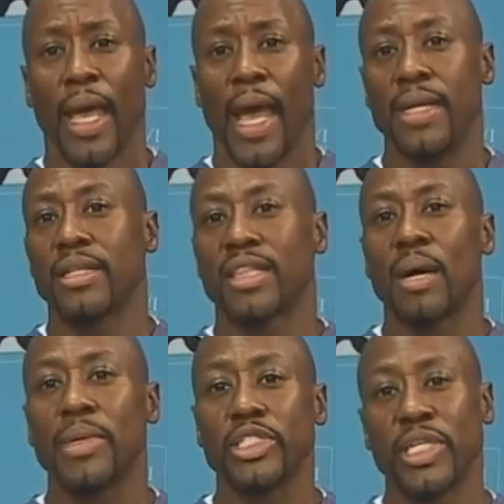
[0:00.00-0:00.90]
And the
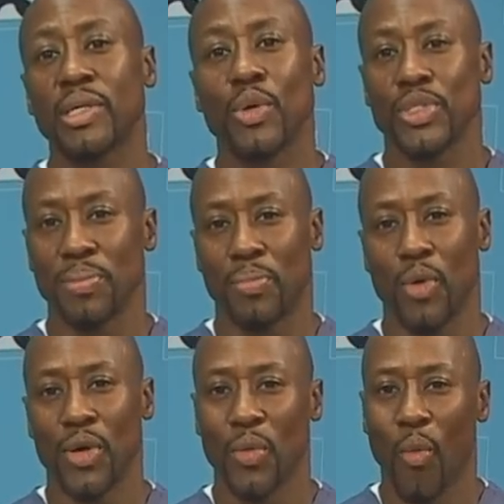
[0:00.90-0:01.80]
thumb in general is
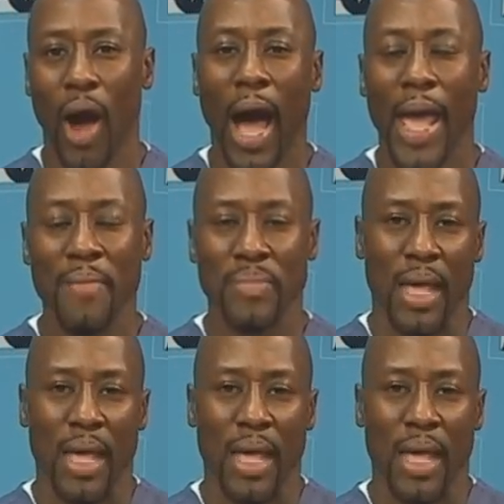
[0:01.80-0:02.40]
important. Why?